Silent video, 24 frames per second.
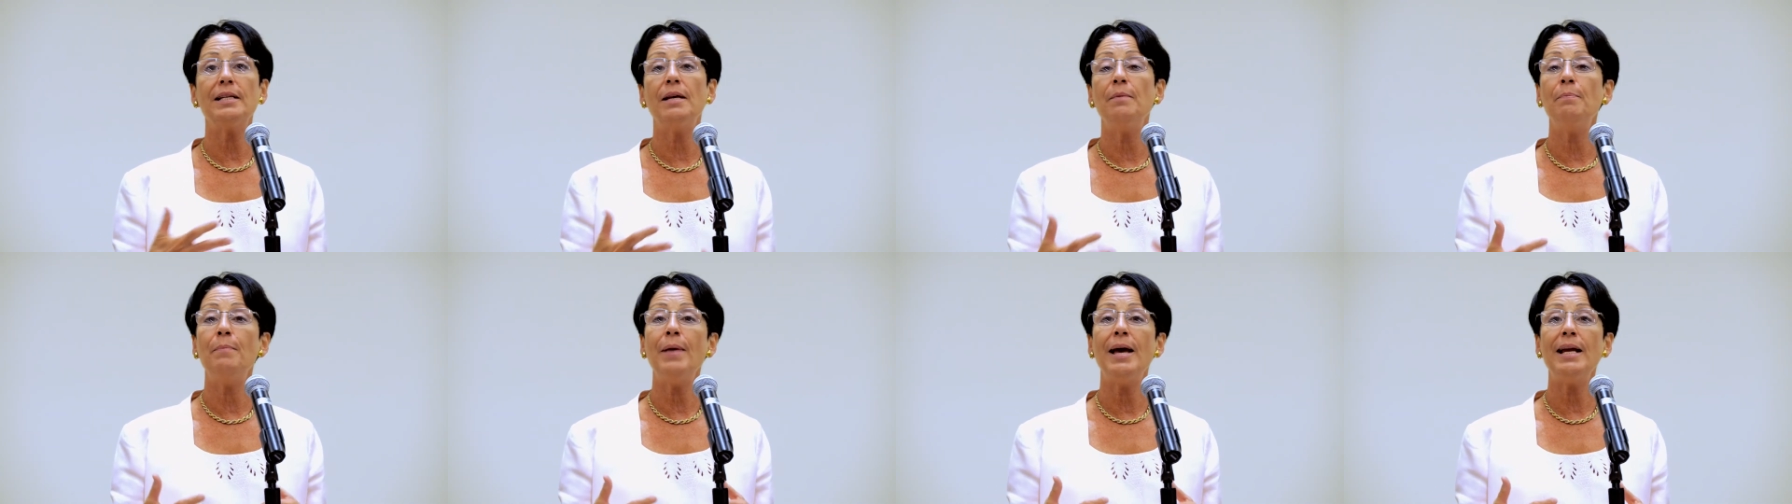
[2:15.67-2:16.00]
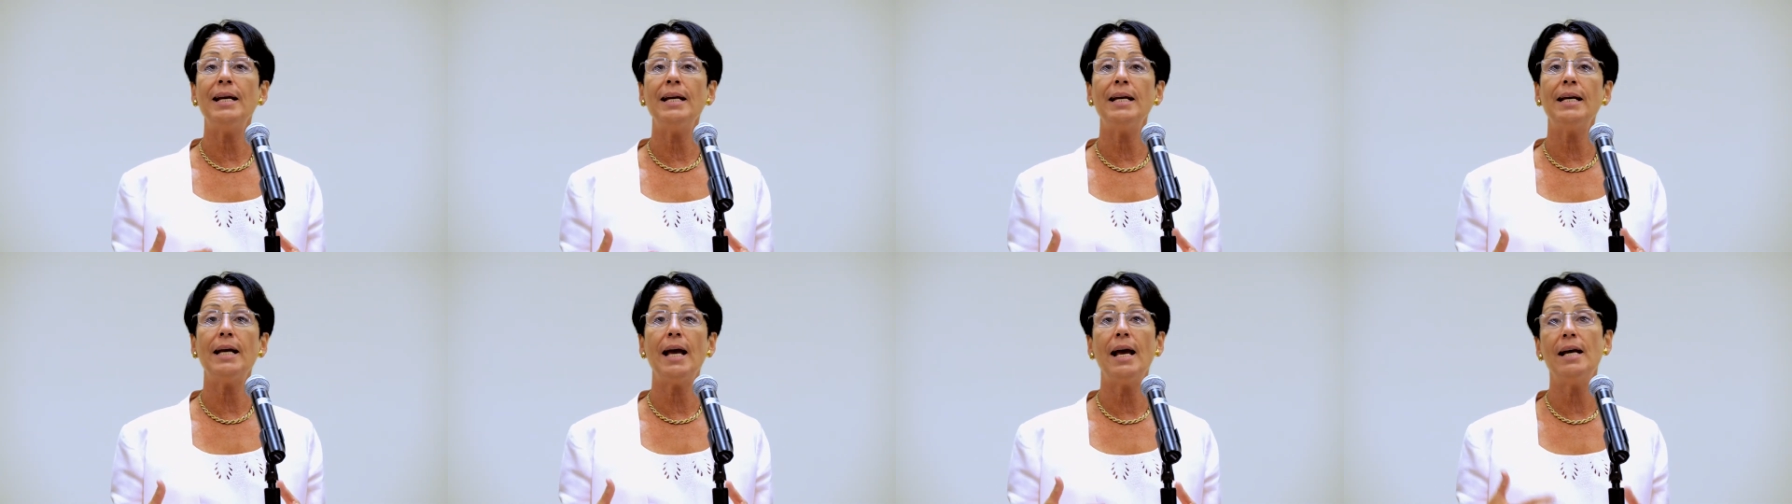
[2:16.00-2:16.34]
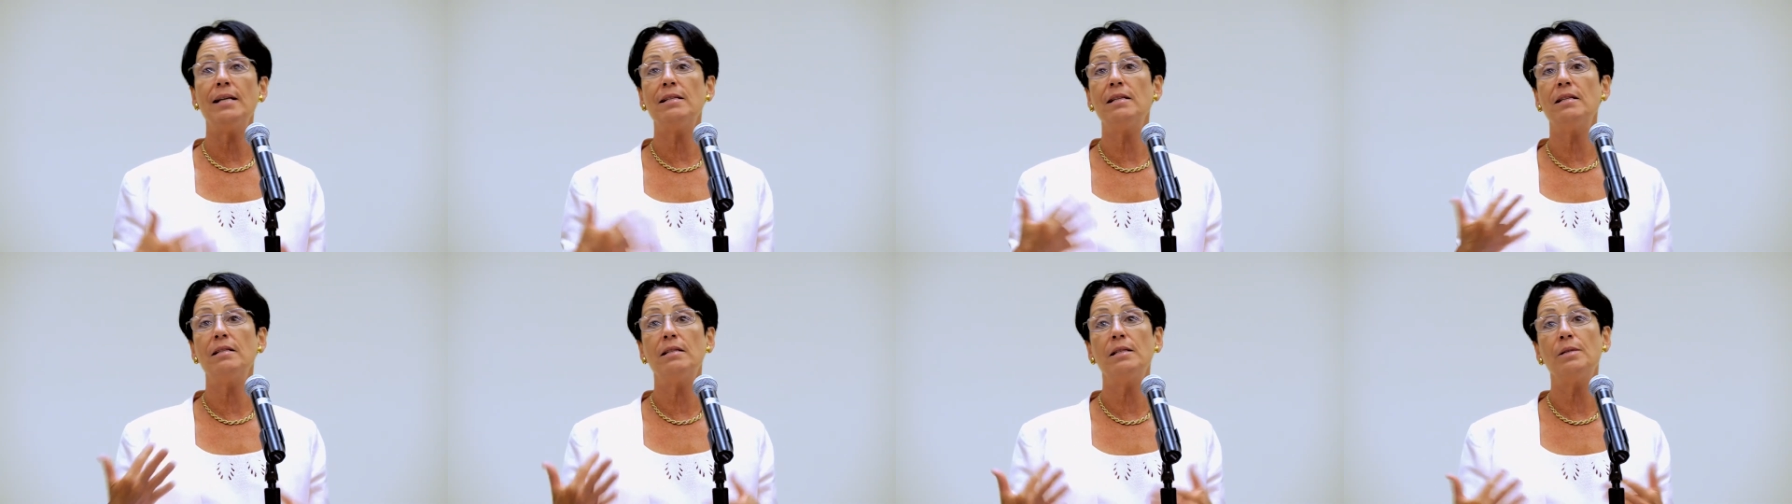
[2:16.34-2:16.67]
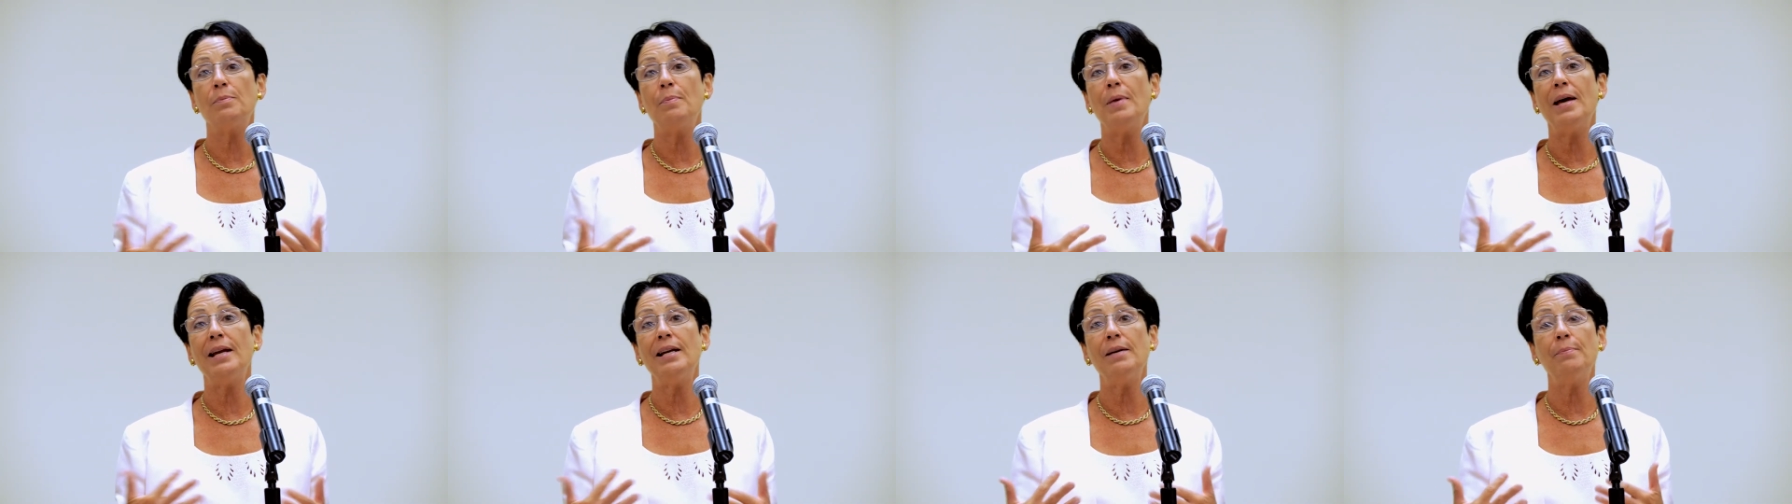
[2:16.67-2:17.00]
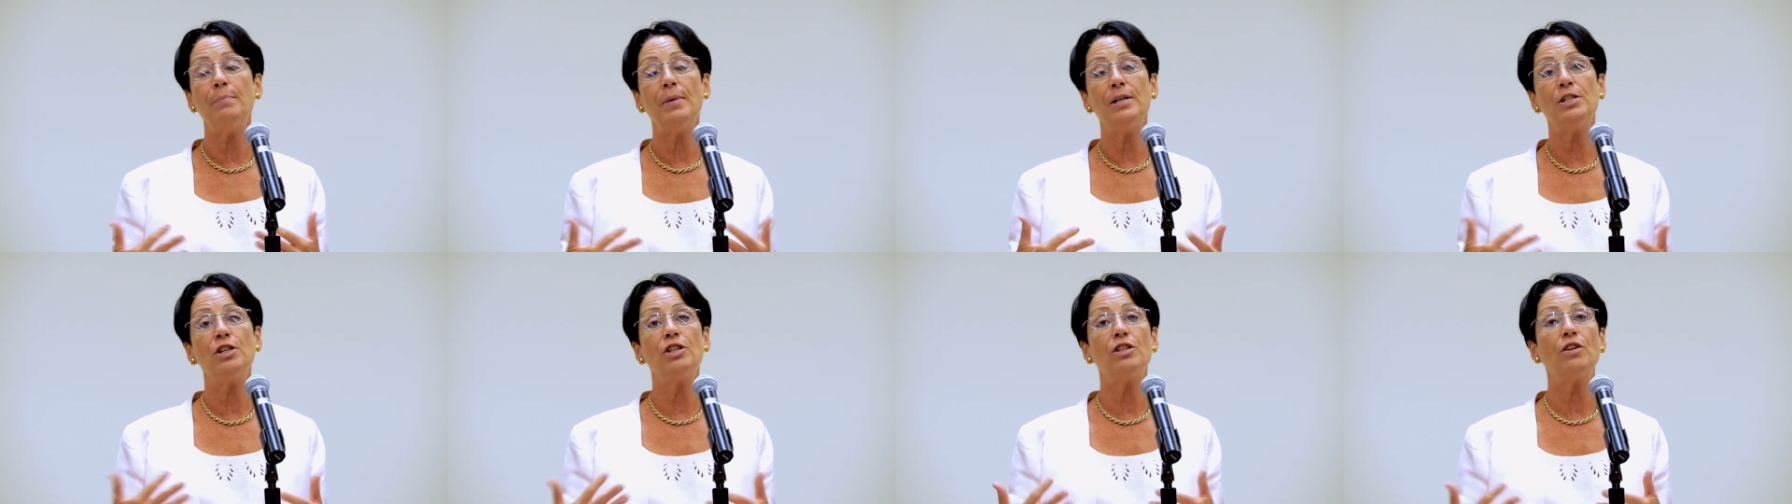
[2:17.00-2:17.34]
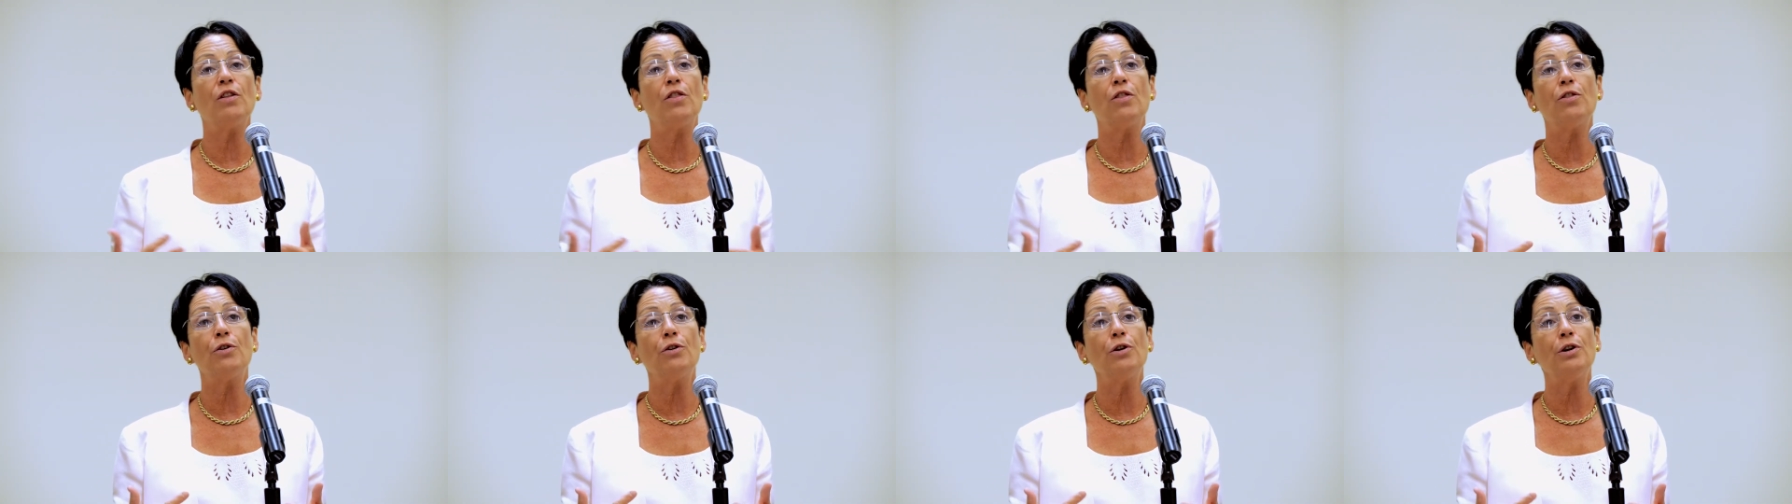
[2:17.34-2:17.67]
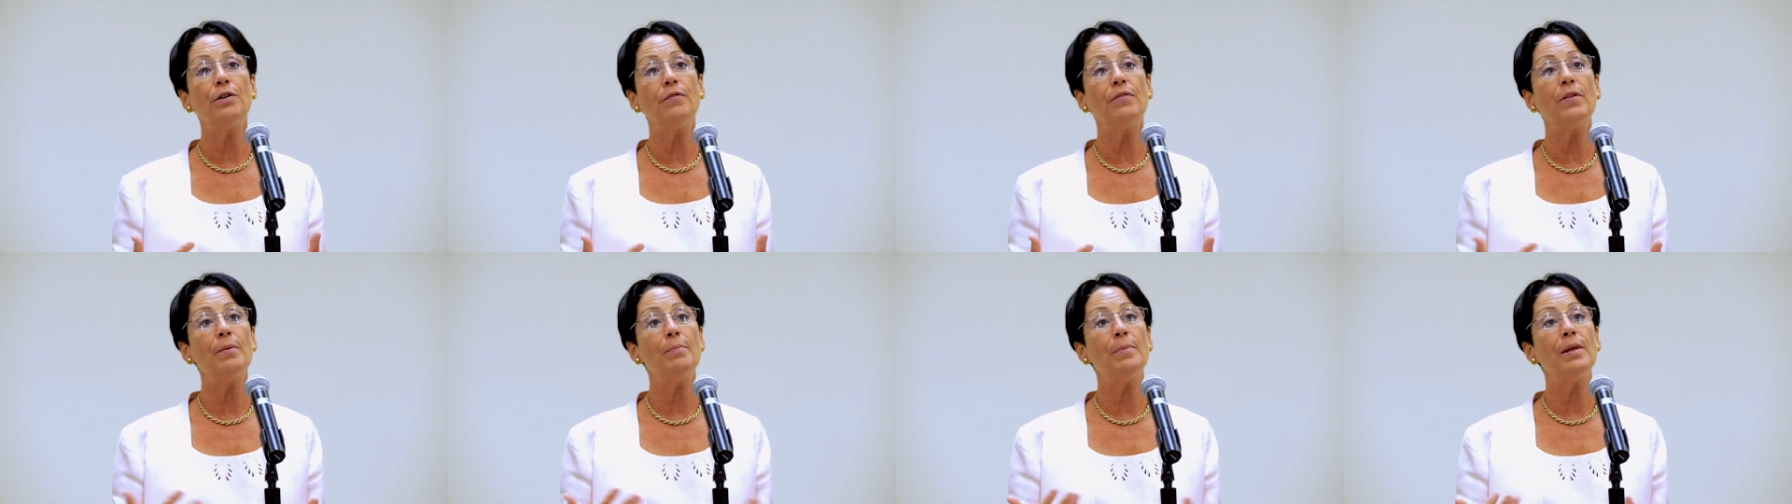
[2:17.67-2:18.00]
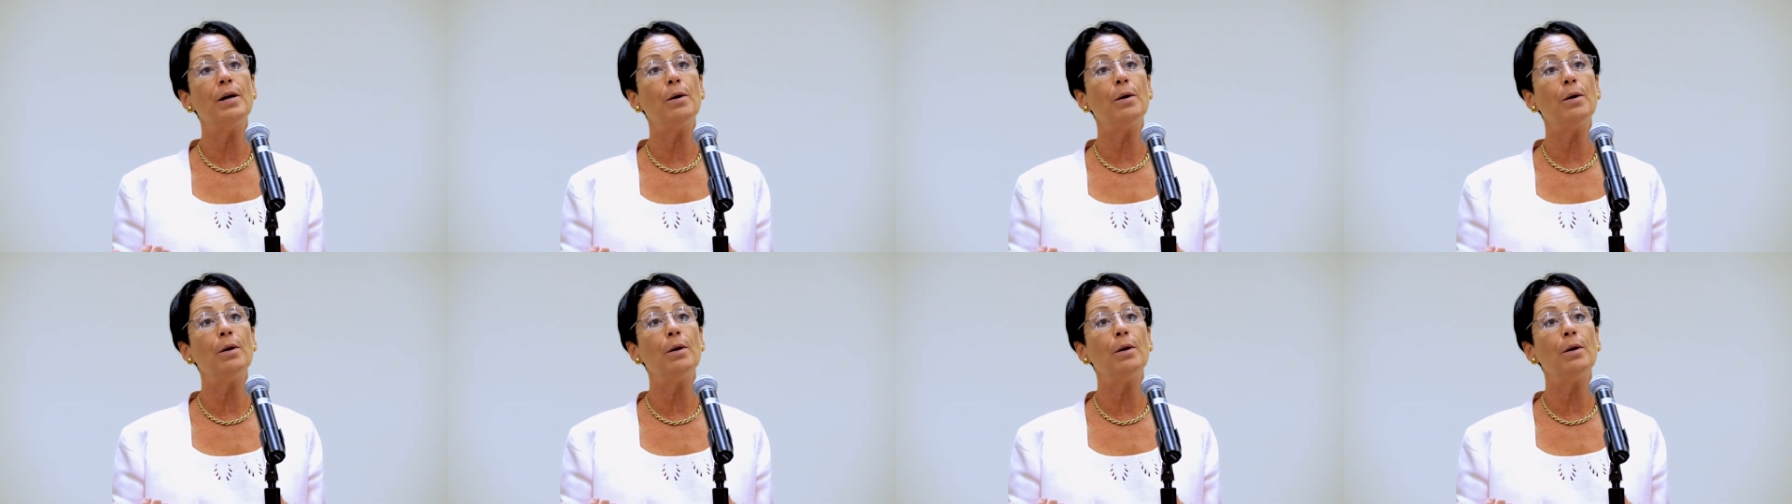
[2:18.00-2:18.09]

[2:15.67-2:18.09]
In many cases, as much as a third of them,